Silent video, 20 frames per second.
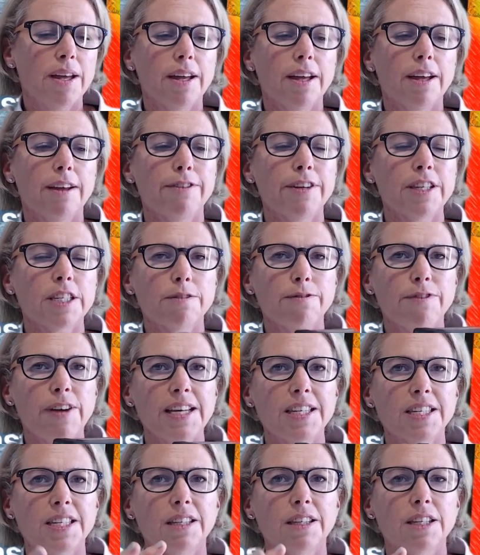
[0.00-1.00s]
if it's
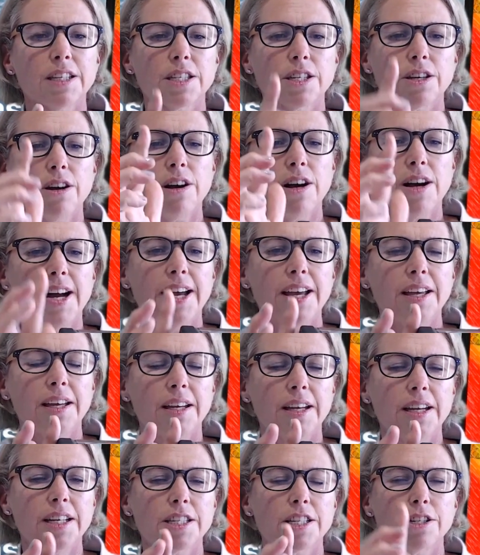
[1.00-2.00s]
facing the
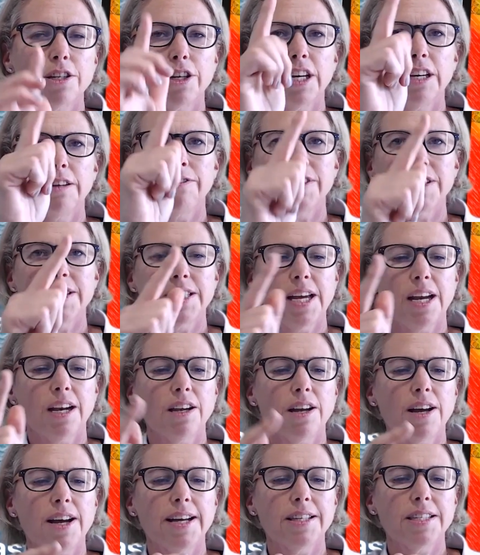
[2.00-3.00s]
sky, it's looking for
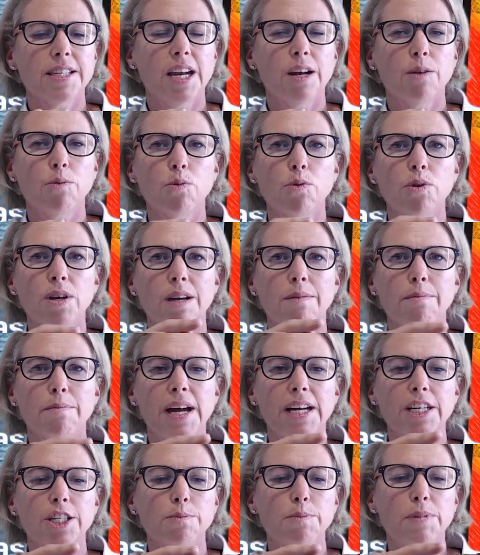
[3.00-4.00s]
satellites and it will get a
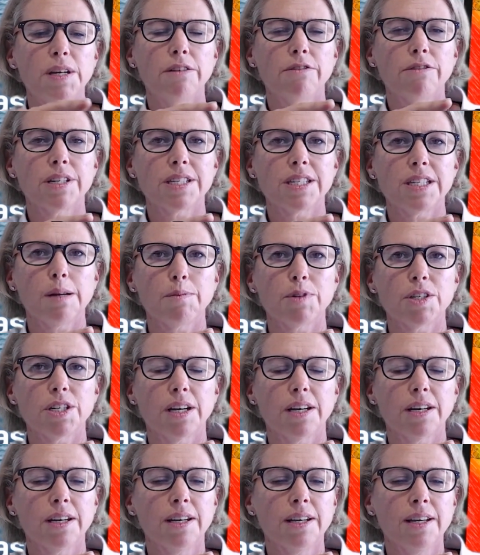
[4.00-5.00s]
much better
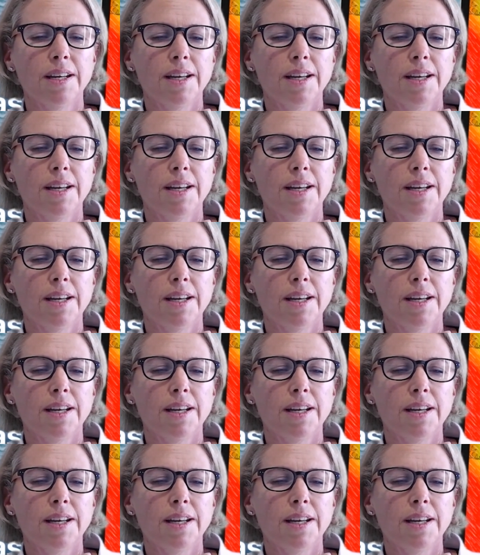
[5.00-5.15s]
reception.